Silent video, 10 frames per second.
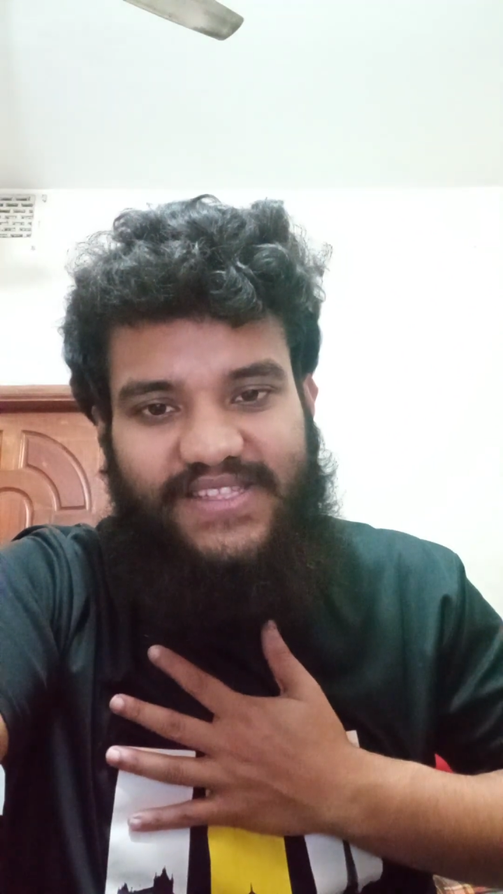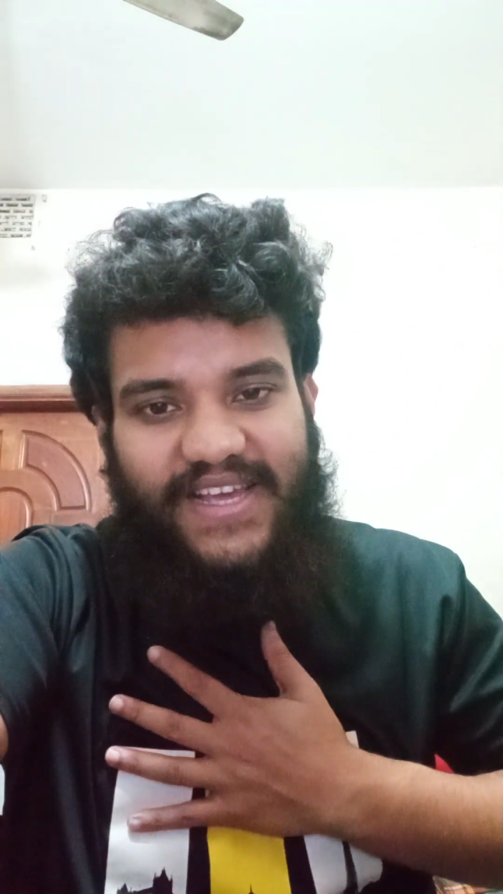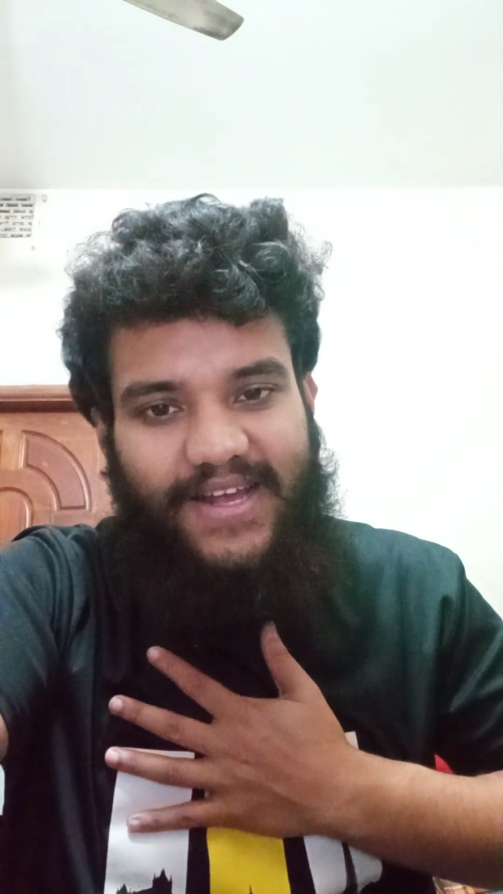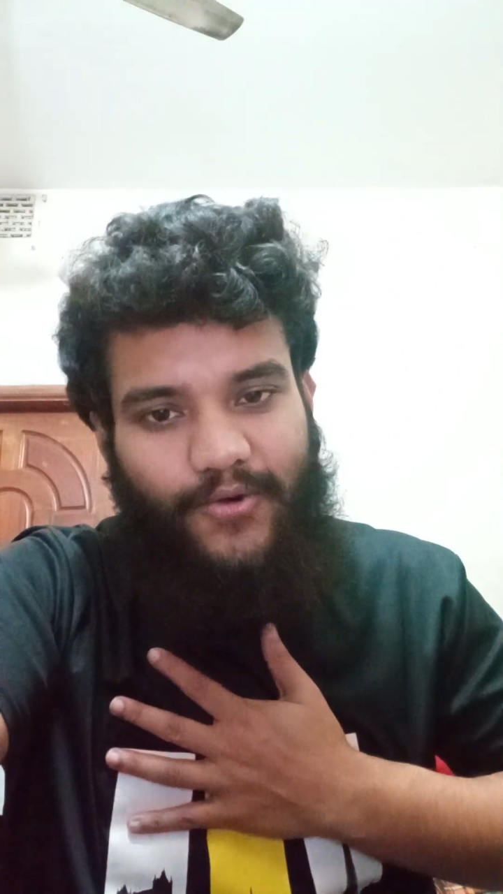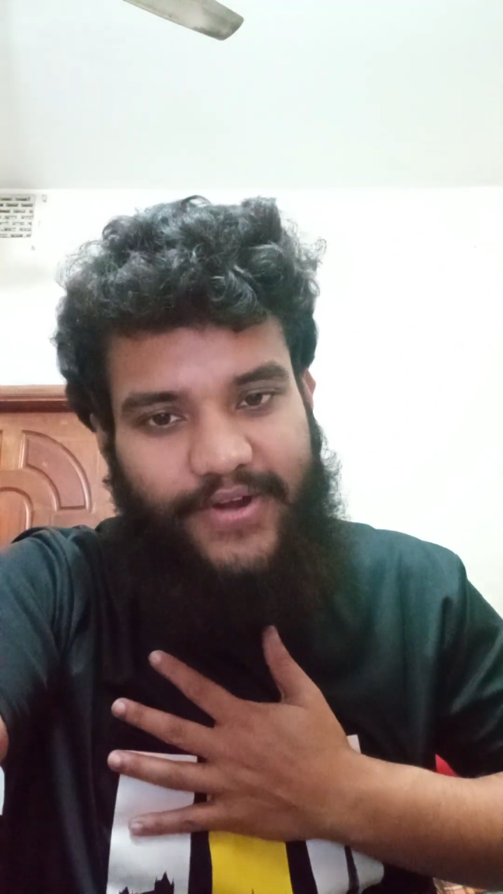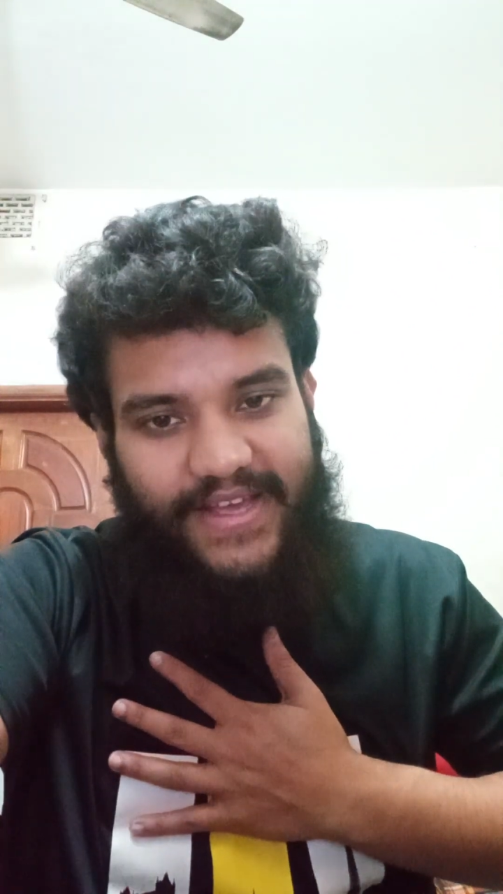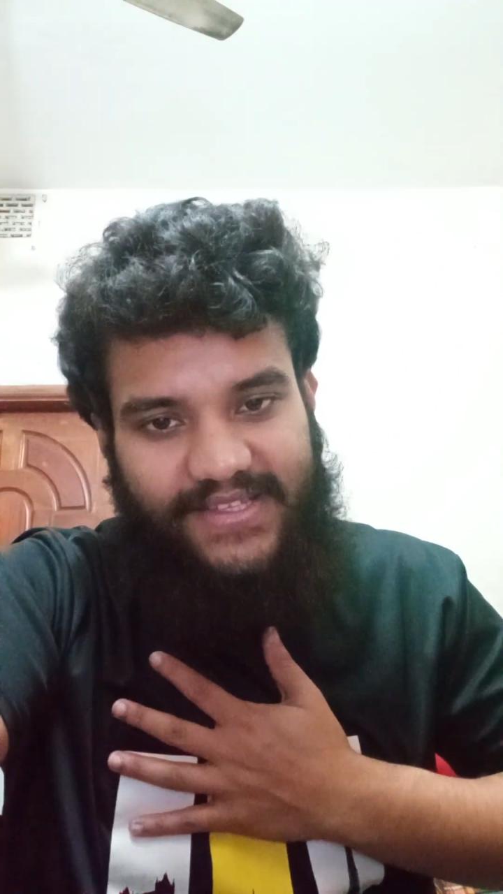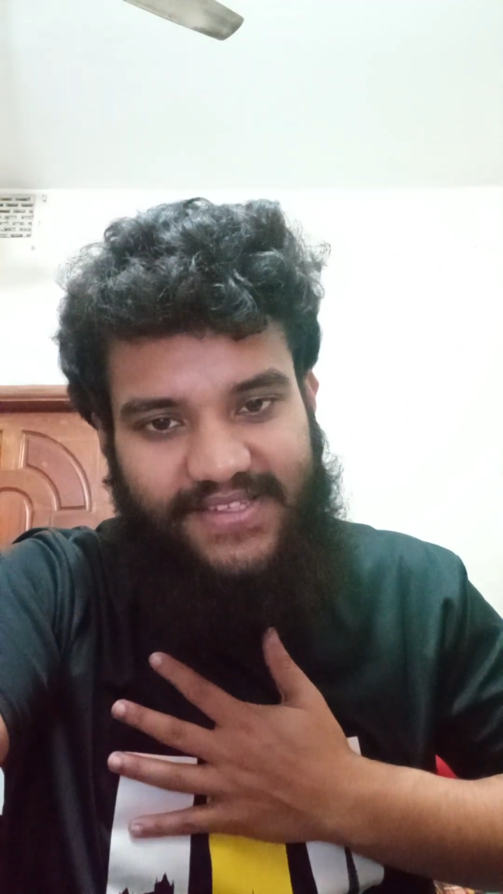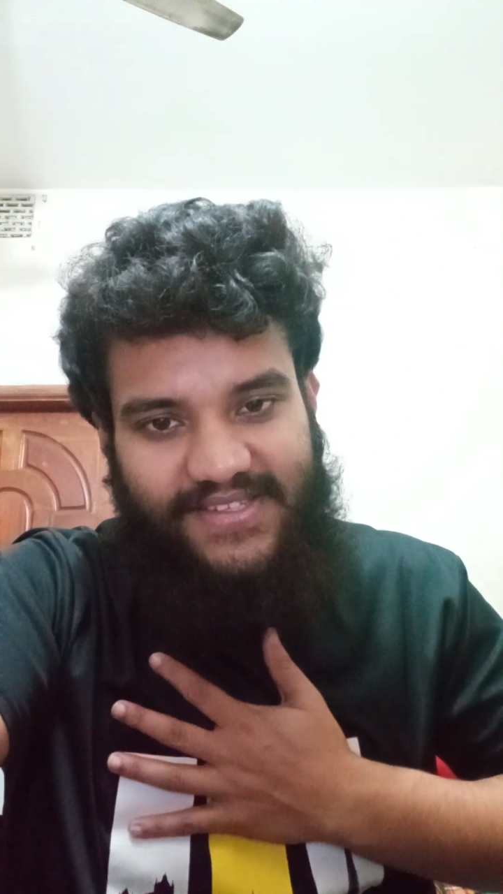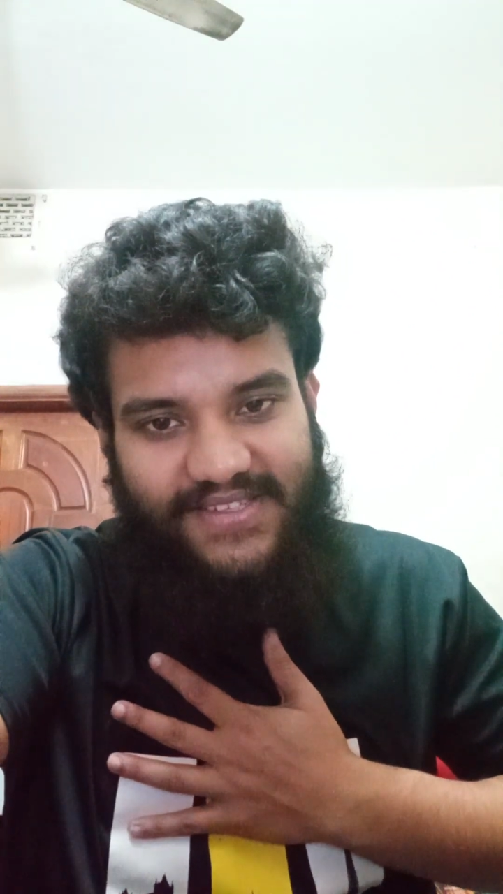single
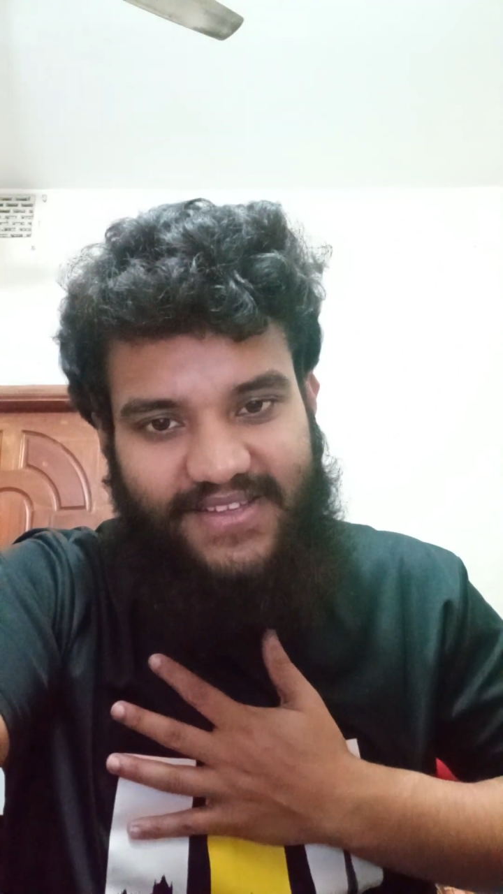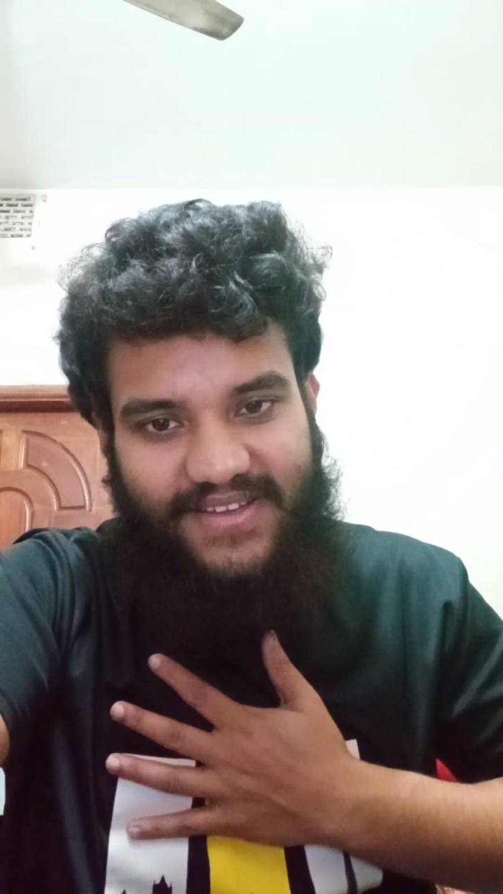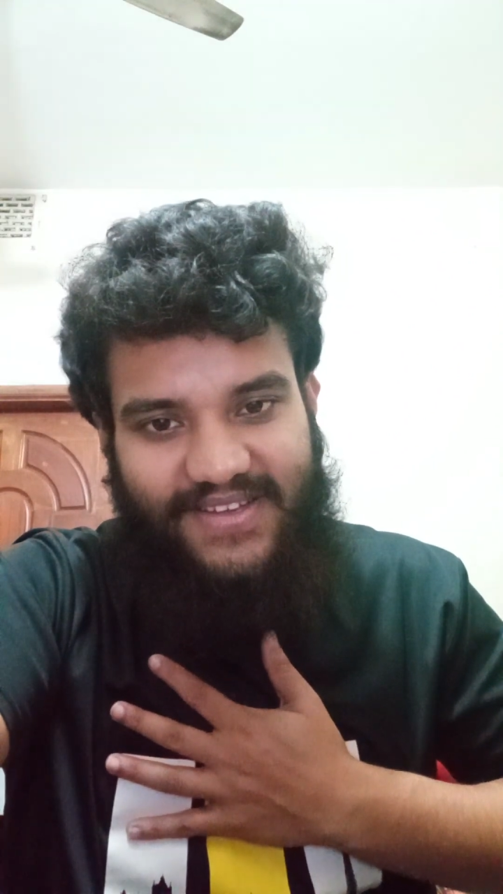audience,